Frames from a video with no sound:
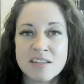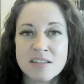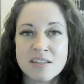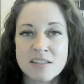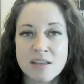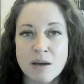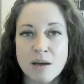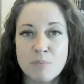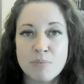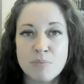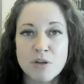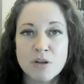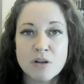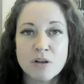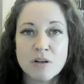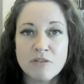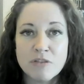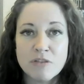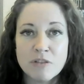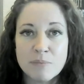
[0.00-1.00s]
This is a
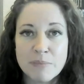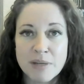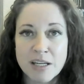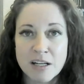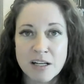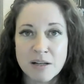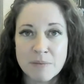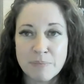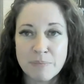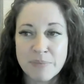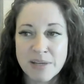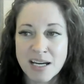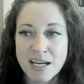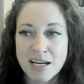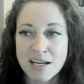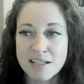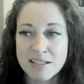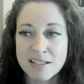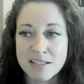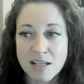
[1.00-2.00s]
beautiful mirror,
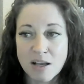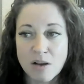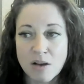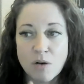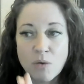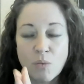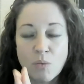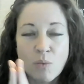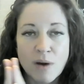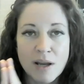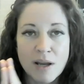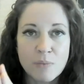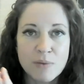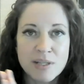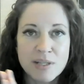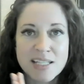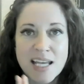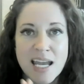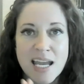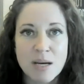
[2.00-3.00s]
because
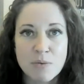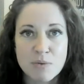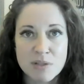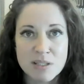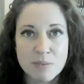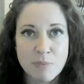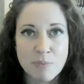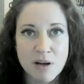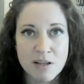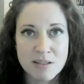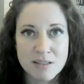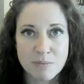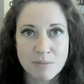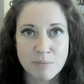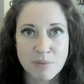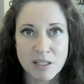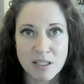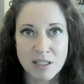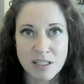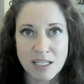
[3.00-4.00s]
when we take
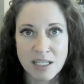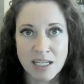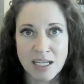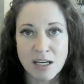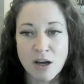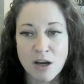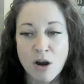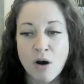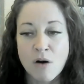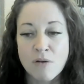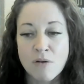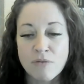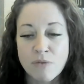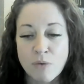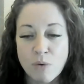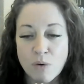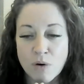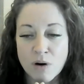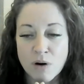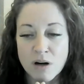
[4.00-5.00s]
responsibility
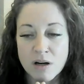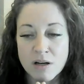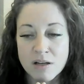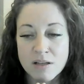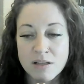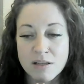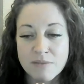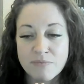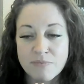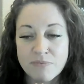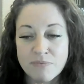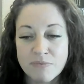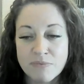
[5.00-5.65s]
for